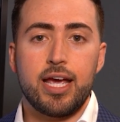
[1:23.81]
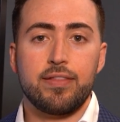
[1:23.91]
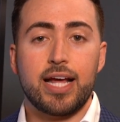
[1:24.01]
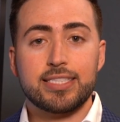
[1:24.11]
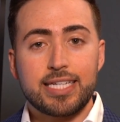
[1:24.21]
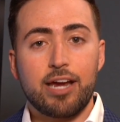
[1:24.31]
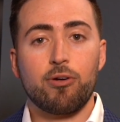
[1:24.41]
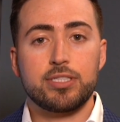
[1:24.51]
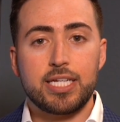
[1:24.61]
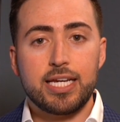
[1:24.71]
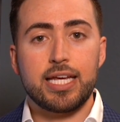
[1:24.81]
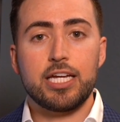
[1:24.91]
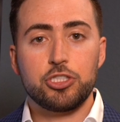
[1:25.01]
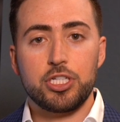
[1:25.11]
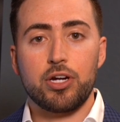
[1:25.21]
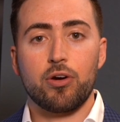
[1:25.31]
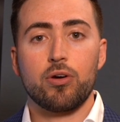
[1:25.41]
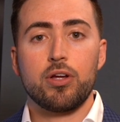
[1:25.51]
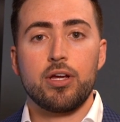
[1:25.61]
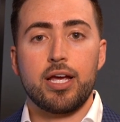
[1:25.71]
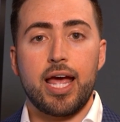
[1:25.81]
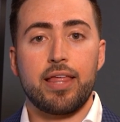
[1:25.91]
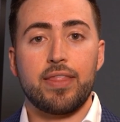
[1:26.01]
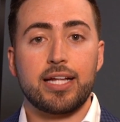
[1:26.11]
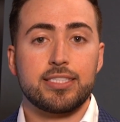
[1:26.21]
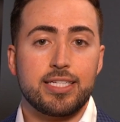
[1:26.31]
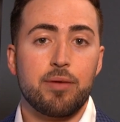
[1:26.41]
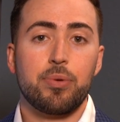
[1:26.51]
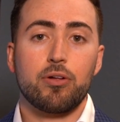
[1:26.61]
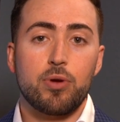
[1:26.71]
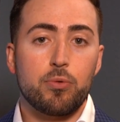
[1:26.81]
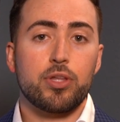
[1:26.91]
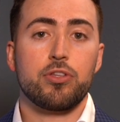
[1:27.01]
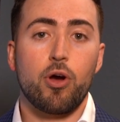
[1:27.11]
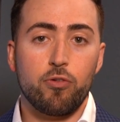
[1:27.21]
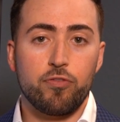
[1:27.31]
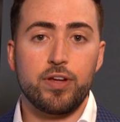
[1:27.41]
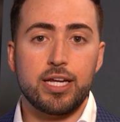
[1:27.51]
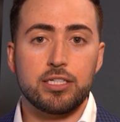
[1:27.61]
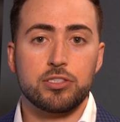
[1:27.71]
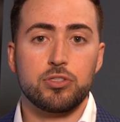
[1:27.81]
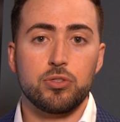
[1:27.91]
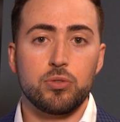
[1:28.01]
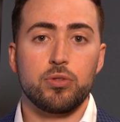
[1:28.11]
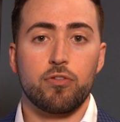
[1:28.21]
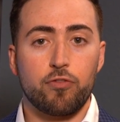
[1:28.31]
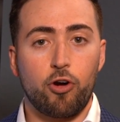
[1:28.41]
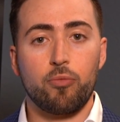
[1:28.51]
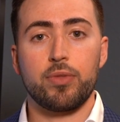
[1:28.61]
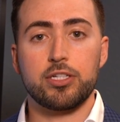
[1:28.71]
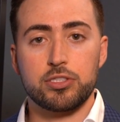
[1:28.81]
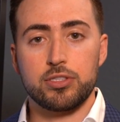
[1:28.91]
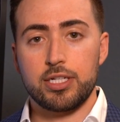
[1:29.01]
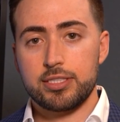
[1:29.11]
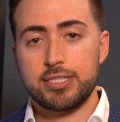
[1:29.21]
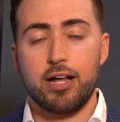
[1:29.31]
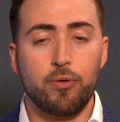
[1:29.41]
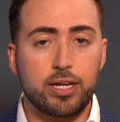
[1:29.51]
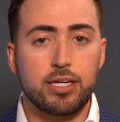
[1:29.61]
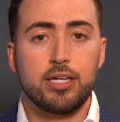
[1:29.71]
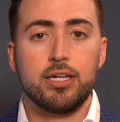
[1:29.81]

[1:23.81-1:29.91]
And that's guaranteed each year, and that's typically with no fees to the firm that's selling